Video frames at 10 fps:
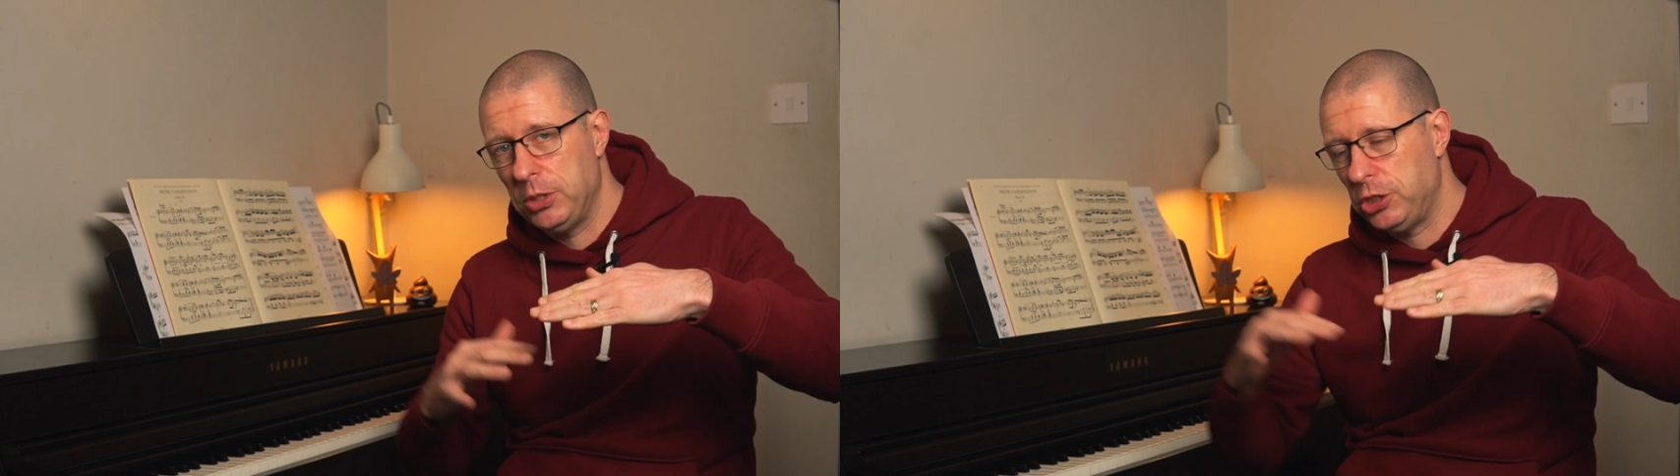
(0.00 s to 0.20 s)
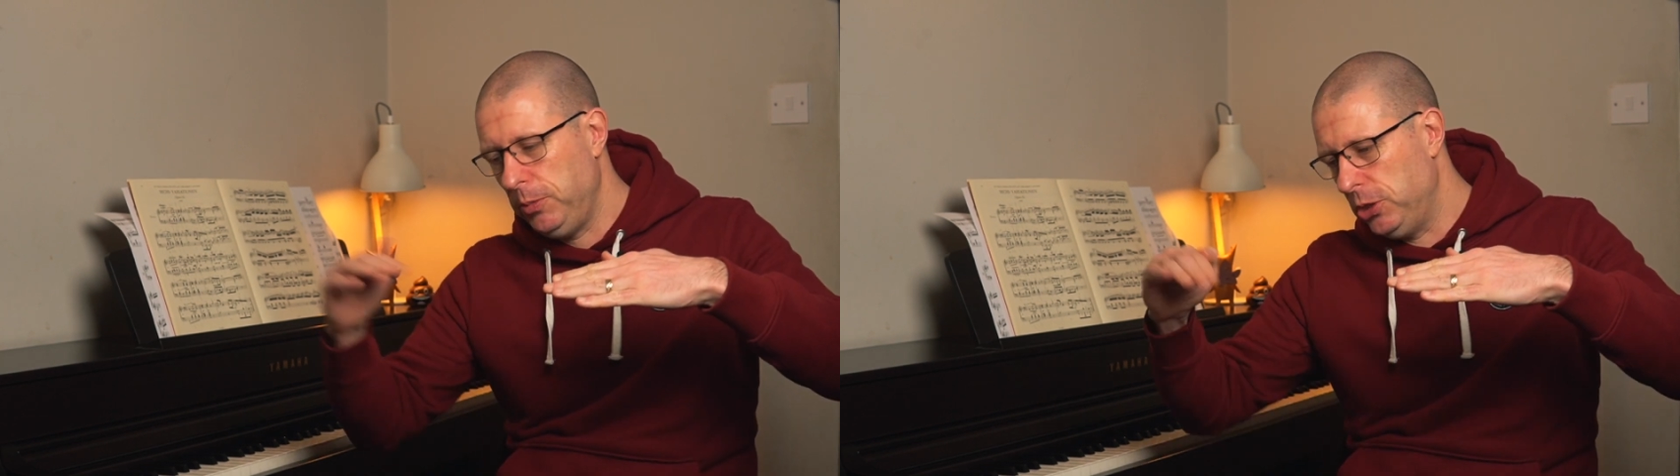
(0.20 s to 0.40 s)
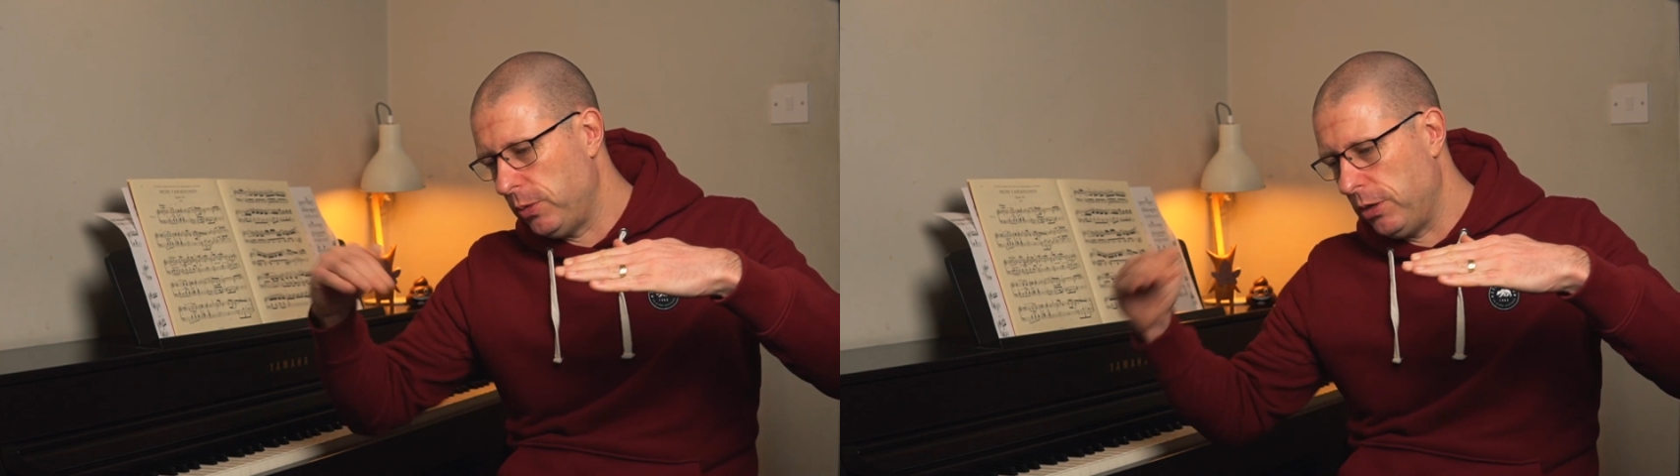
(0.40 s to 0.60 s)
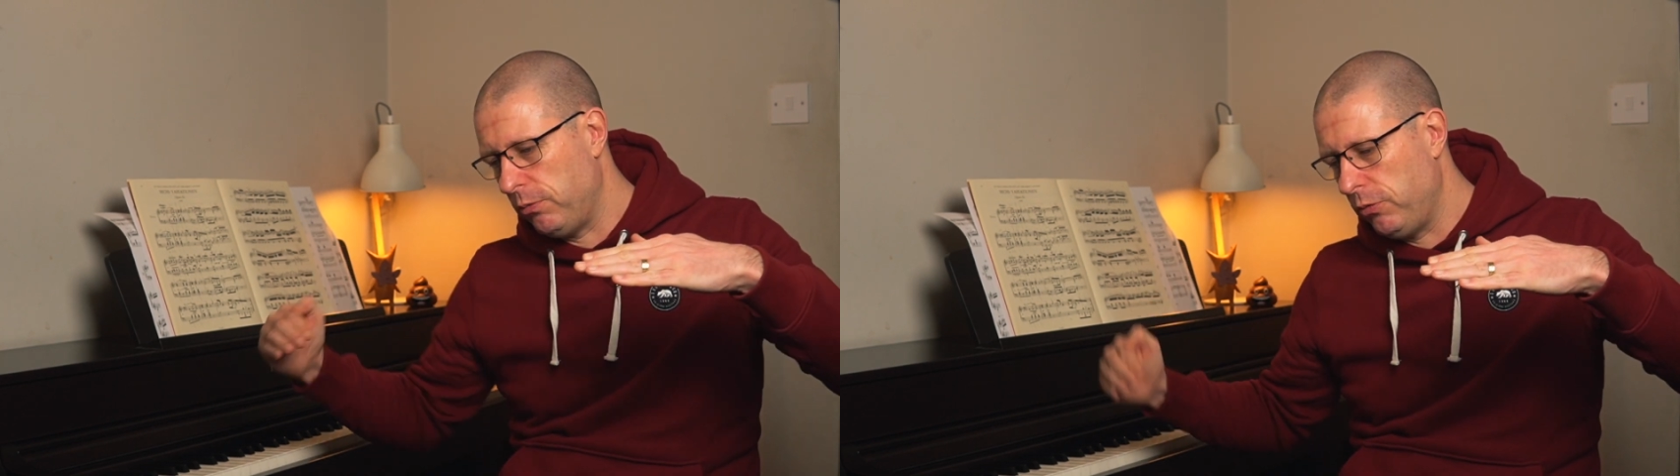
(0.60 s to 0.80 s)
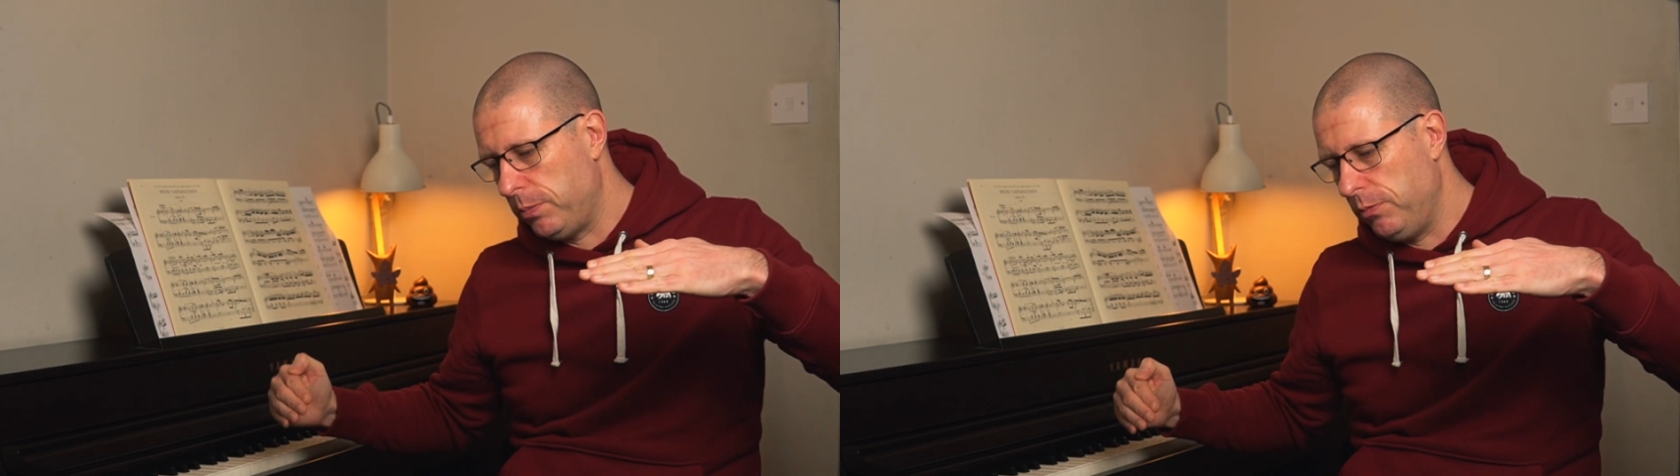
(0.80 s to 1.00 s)
it just means when
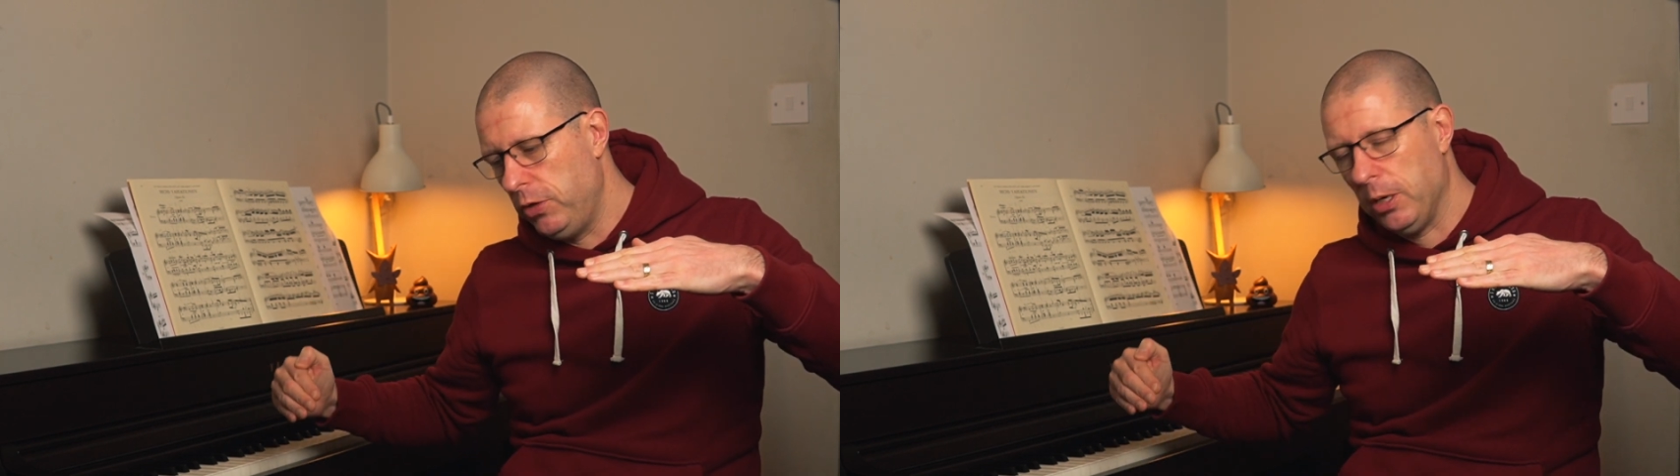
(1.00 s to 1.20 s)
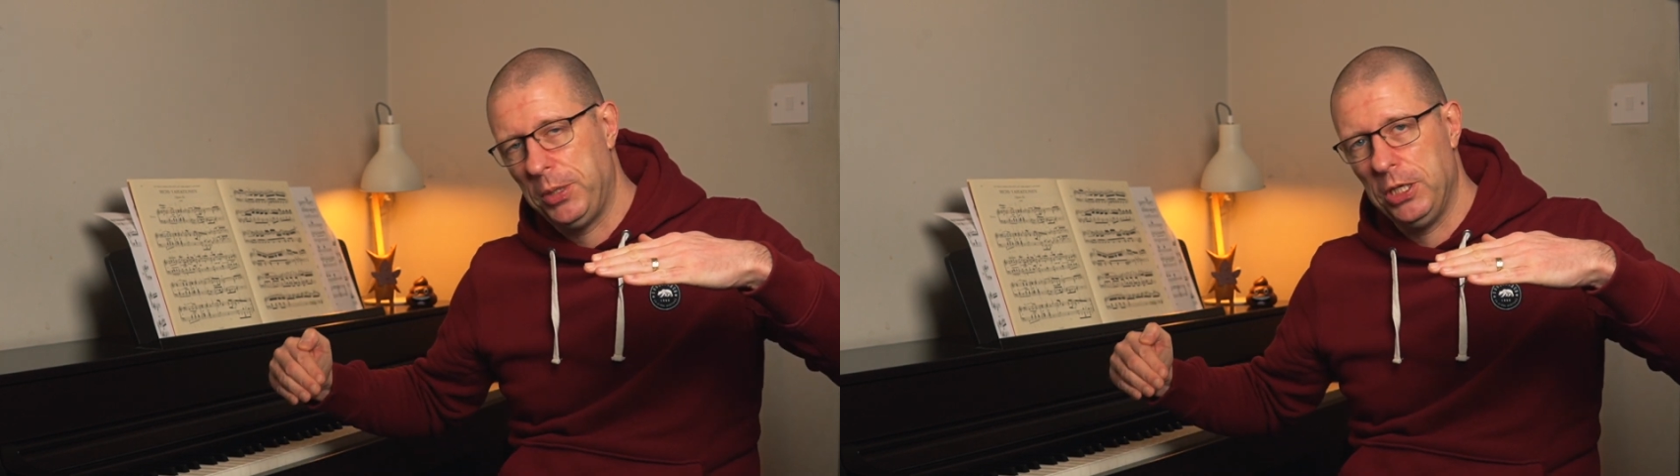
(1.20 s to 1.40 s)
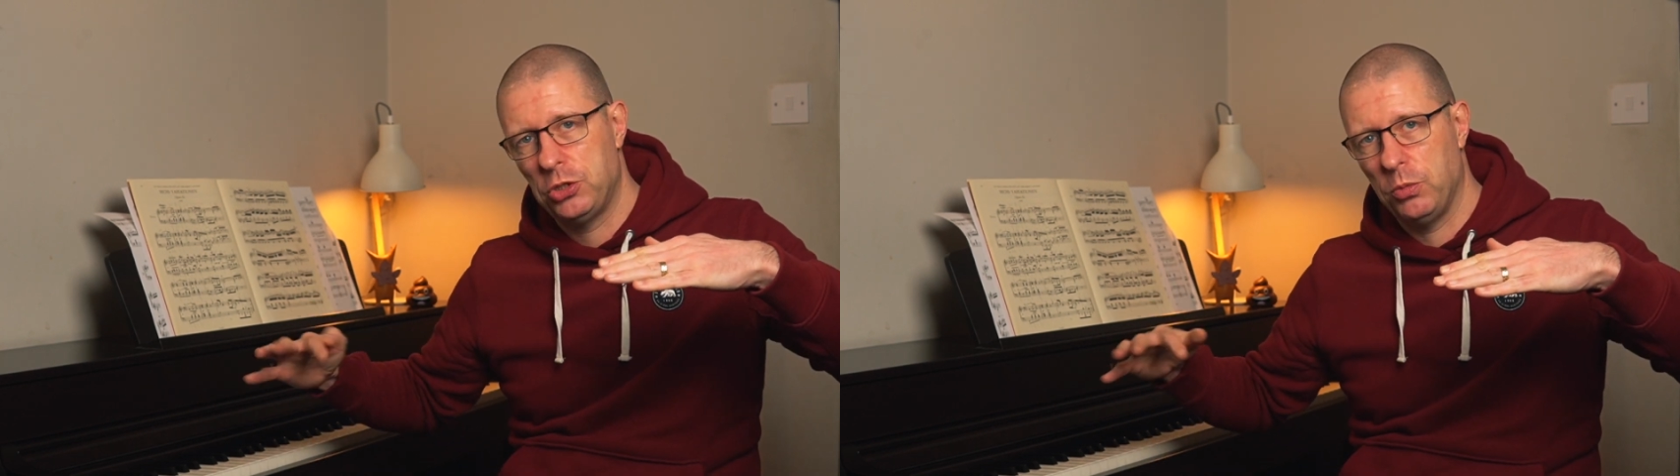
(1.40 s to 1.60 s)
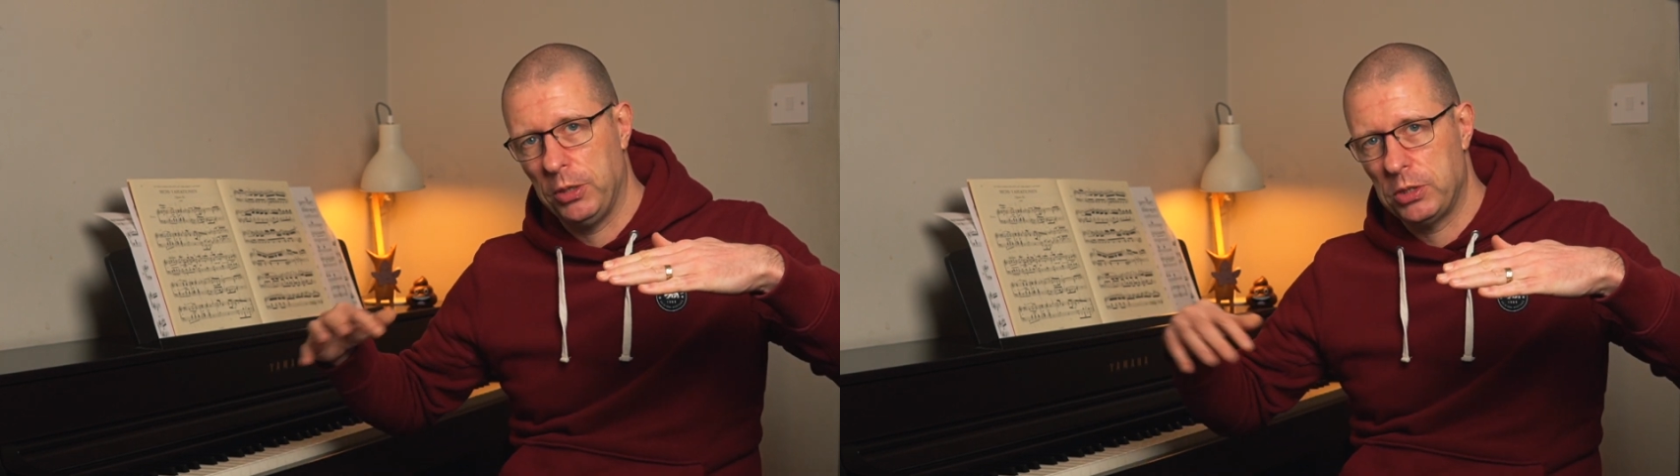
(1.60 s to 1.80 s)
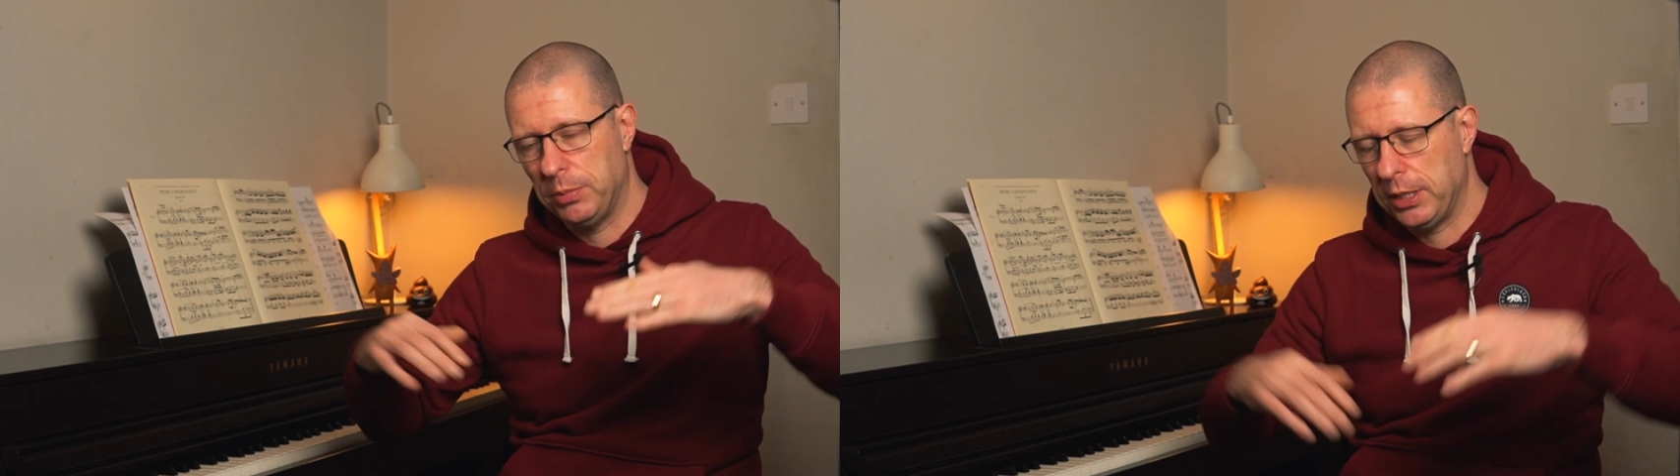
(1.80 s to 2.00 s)
it reappears, you'll be
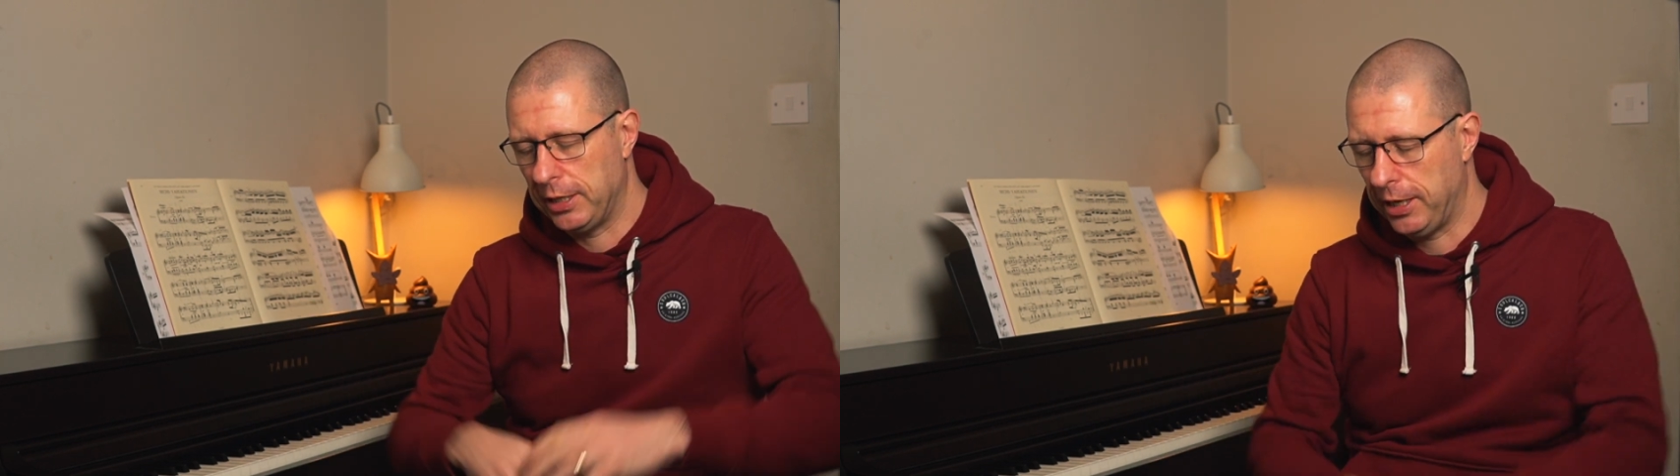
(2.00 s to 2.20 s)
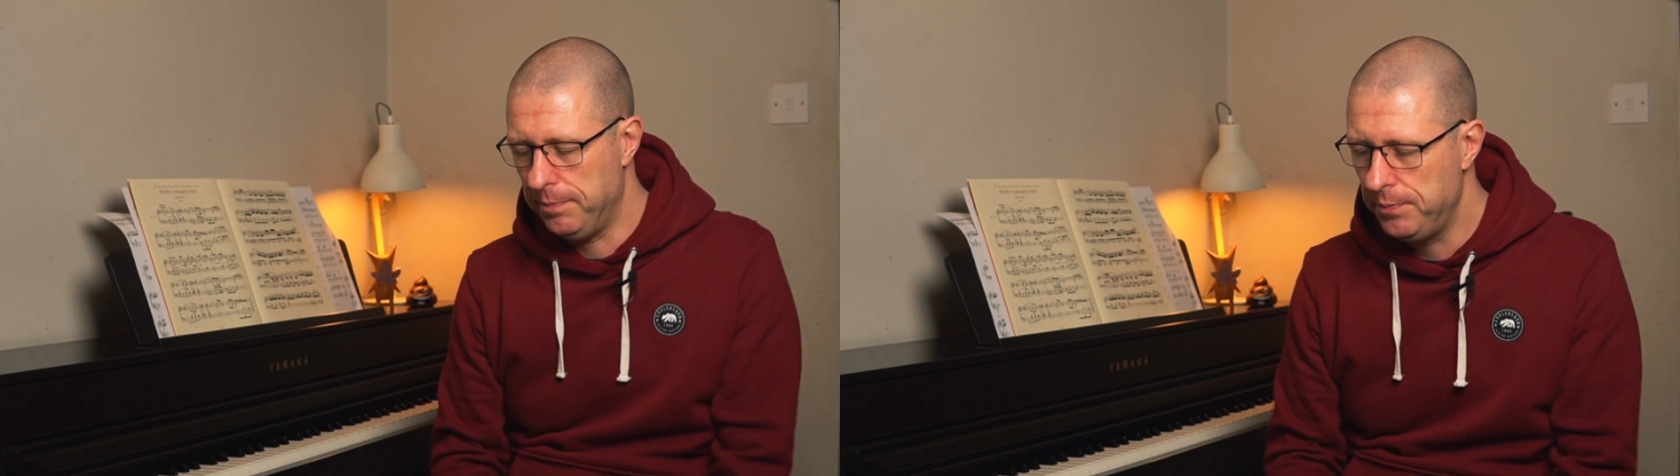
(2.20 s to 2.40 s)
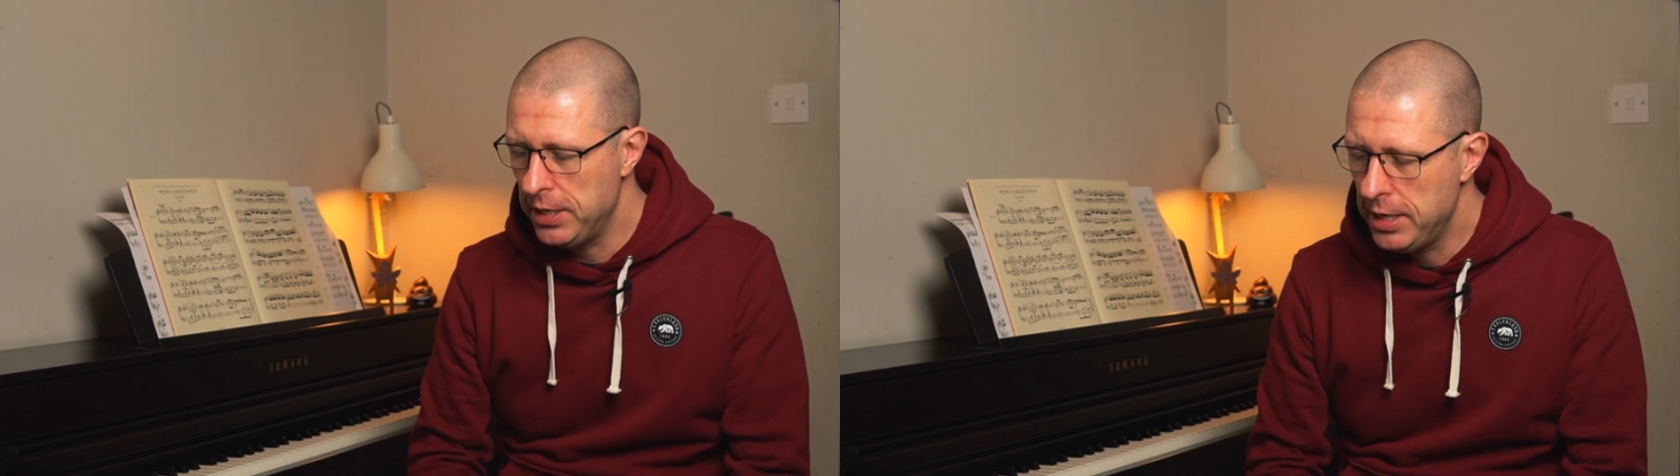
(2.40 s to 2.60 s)
able to play it again.